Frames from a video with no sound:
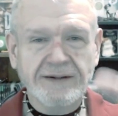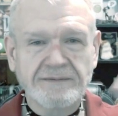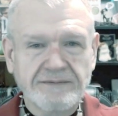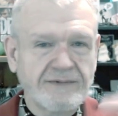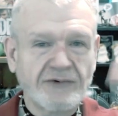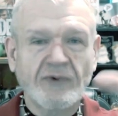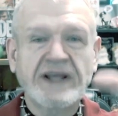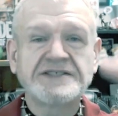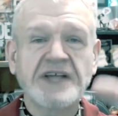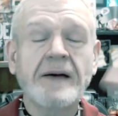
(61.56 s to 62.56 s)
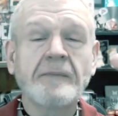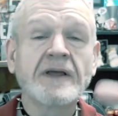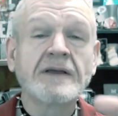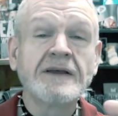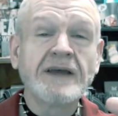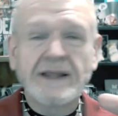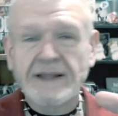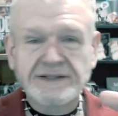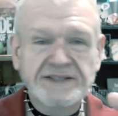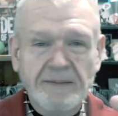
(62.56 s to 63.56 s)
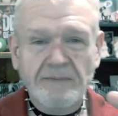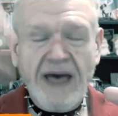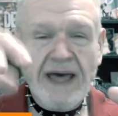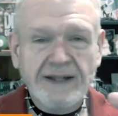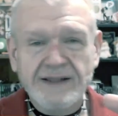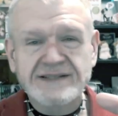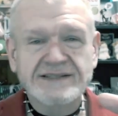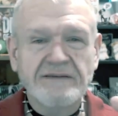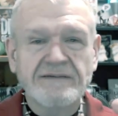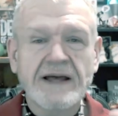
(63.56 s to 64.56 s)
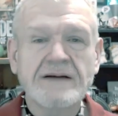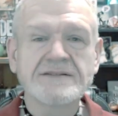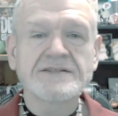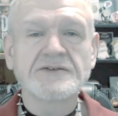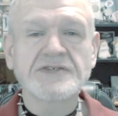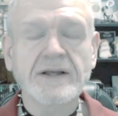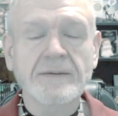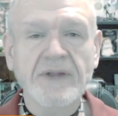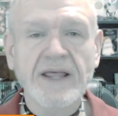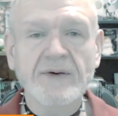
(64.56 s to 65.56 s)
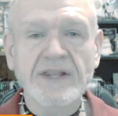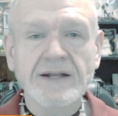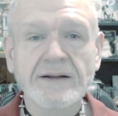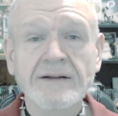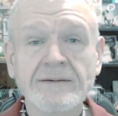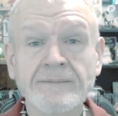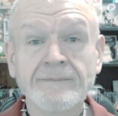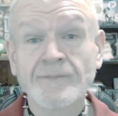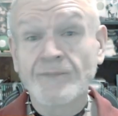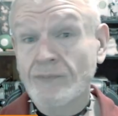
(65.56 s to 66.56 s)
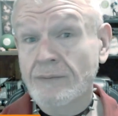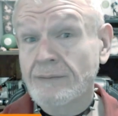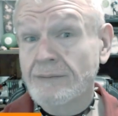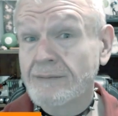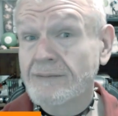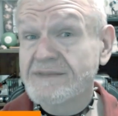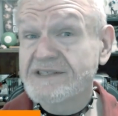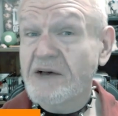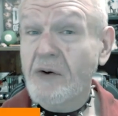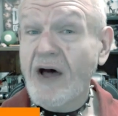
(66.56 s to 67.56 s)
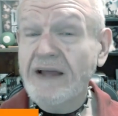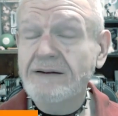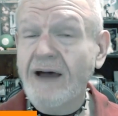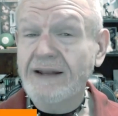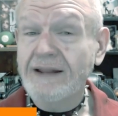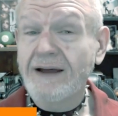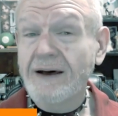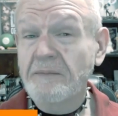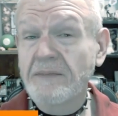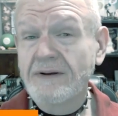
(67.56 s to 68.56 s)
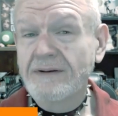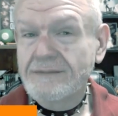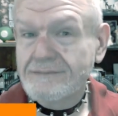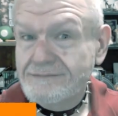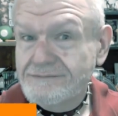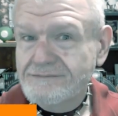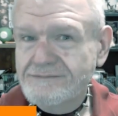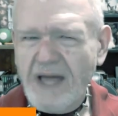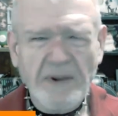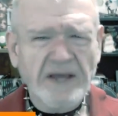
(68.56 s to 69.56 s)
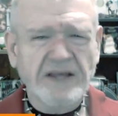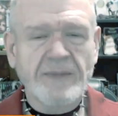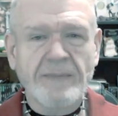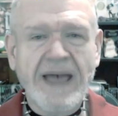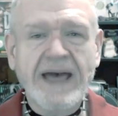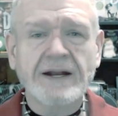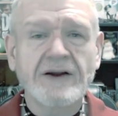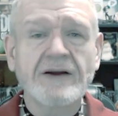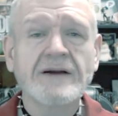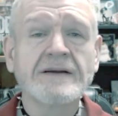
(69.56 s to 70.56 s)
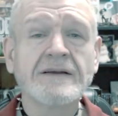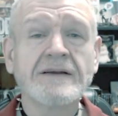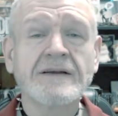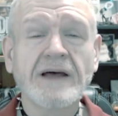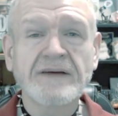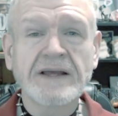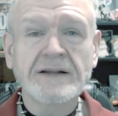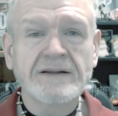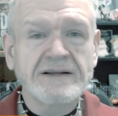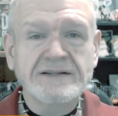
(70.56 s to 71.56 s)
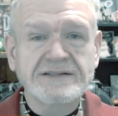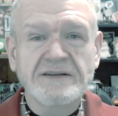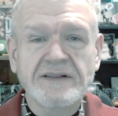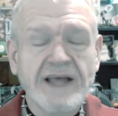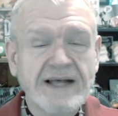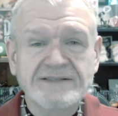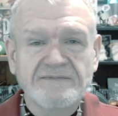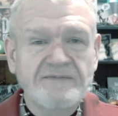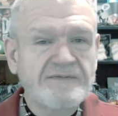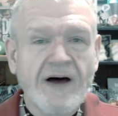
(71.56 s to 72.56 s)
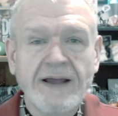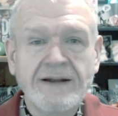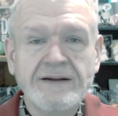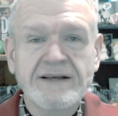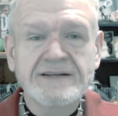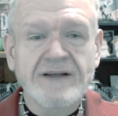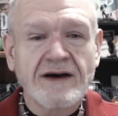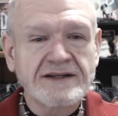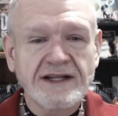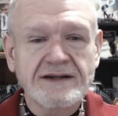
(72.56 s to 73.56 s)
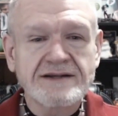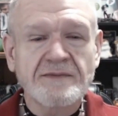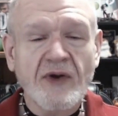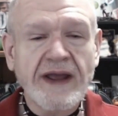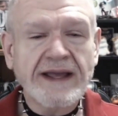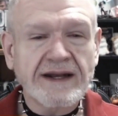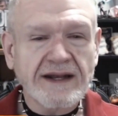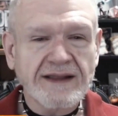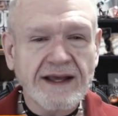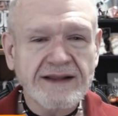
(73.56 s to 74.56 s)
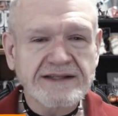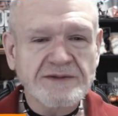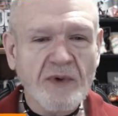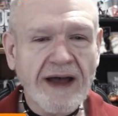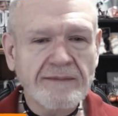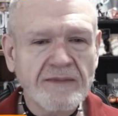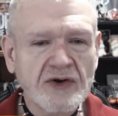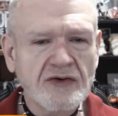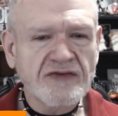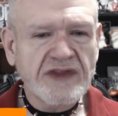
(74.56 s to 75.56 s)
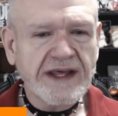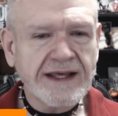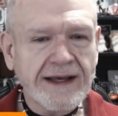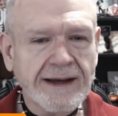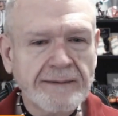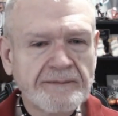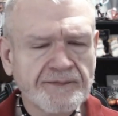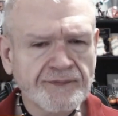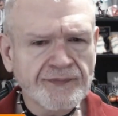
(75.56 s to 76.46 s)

could reach up and then she batted the stuff down so she could play with it so I tidied up I'm not going to be mad at her. I mean, it's that's fine as long as she doesn't break anything. That's why I moved the. Uh,